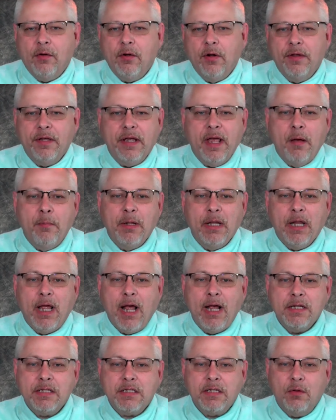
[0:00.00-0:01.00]
or the
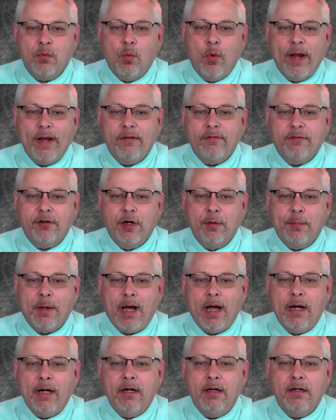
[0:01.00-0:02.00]
MLS and wait for a
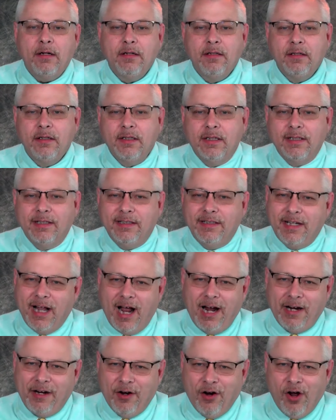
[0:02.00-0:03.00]
buyer?
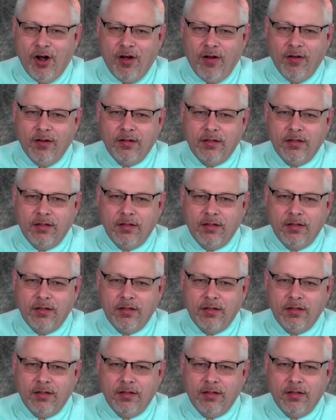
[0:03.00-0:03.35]
Not at all.